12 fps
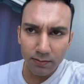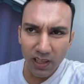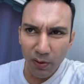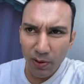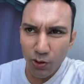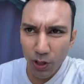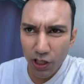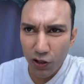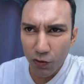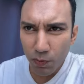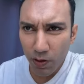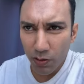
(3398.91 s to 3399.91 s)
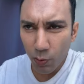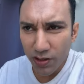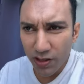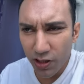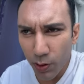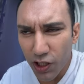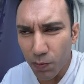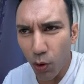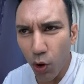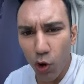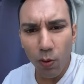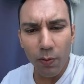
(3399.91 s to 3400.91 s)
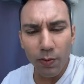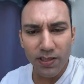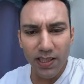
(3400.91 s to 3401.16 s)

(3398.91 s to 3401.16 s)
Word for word: I want to ex- wanted to explore what was